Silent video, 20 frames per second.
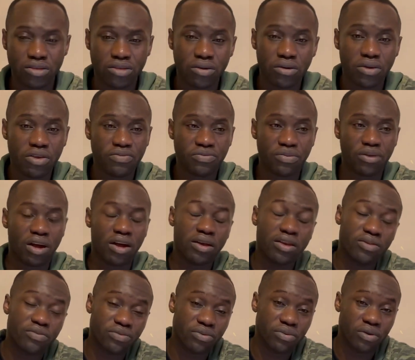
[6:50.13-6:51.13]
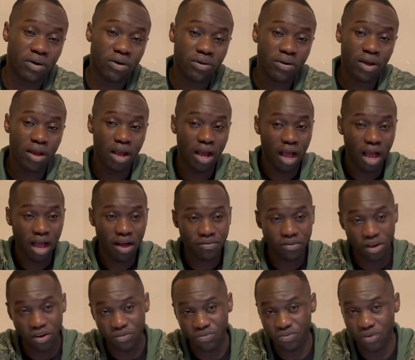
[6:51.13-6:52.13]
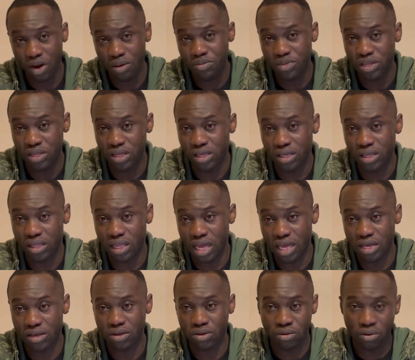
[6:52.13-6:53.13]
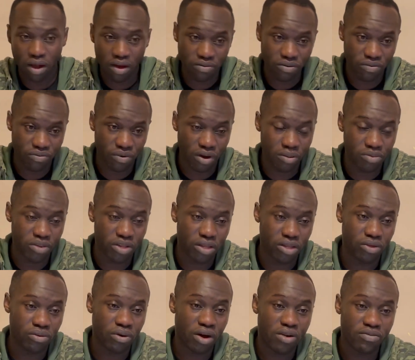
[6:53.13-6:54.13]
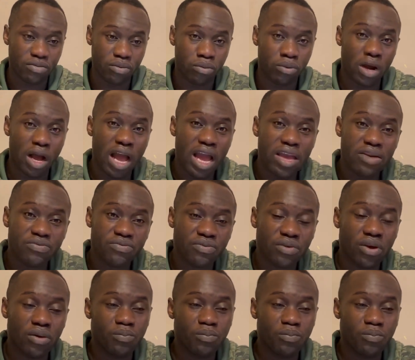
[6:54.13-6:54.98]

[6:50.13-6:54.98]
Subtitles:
So if you have a family, like you have a family, you have a wife,